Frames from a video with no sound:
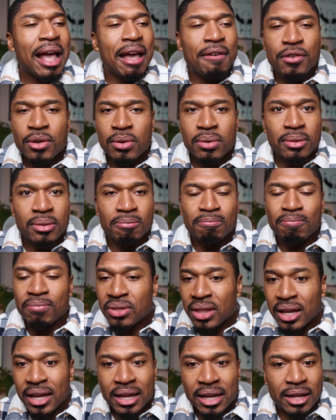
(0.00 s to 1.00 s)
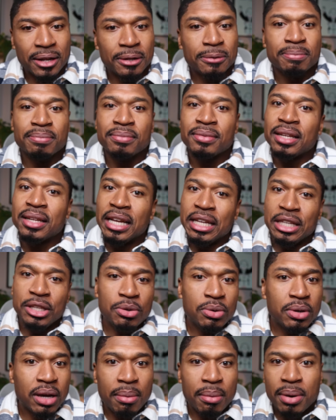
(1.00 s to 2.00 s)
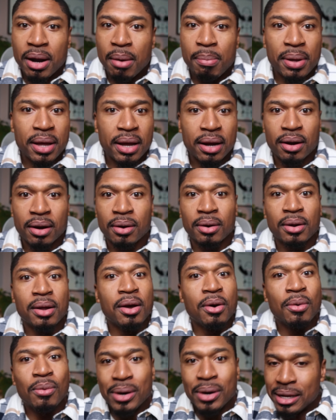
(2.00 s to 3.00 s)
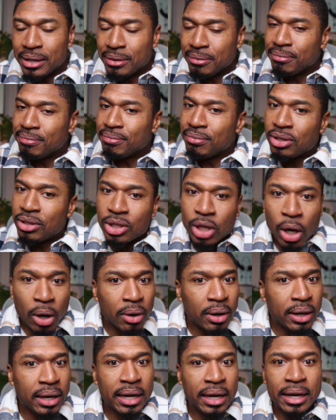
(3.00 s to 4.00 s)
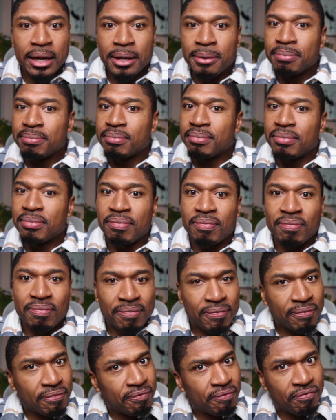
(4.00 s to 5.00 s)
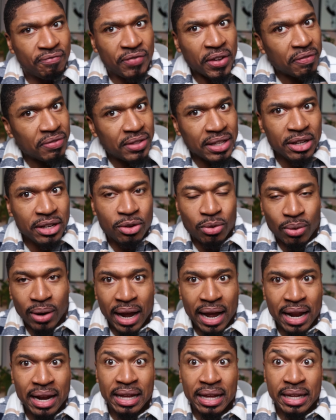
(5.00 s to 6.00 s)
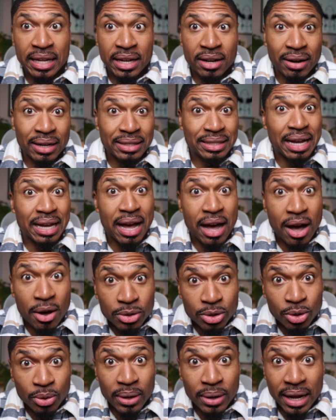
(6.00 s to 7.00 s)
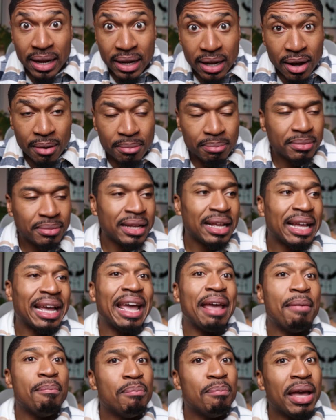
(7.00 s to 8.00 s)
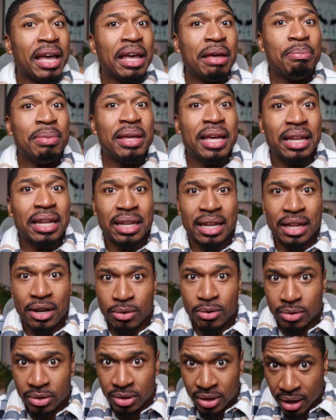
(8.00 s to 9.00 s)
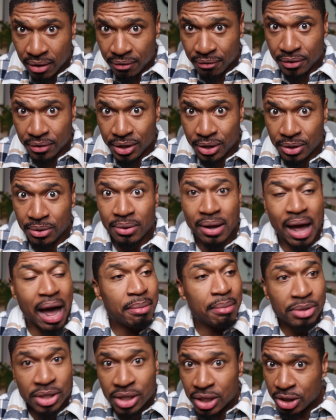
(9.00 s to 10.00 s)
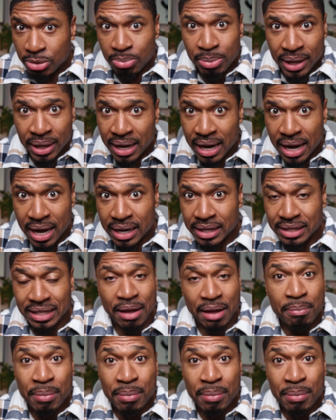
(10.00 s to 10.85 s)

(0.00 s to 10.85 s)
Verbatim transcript: If you think you coming up here with 30, 50 grand a year as a household income, it may be a little tough for you. I'm just being honest.